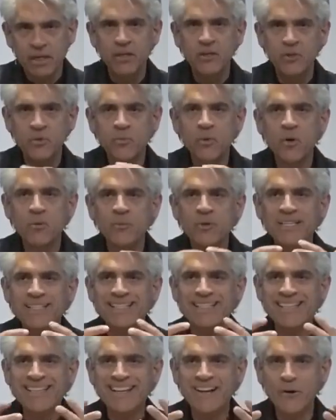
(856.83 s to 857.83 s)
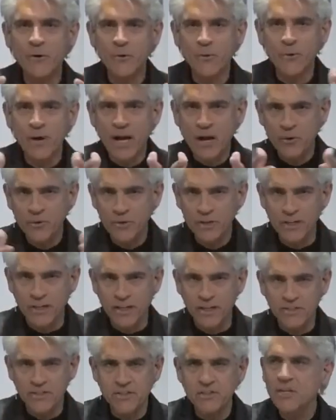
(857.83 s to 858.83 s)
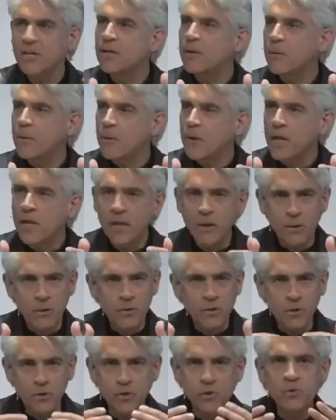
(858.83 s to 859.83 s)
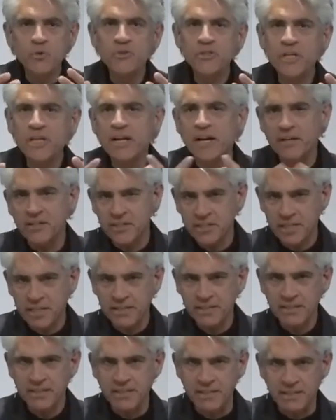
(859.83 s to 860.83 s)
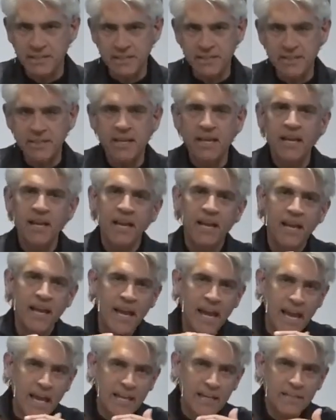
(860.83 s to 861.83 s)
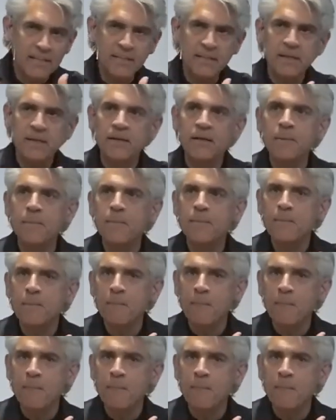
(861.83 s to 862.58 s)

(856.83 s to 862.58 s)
Because what we see around us, using our senses, and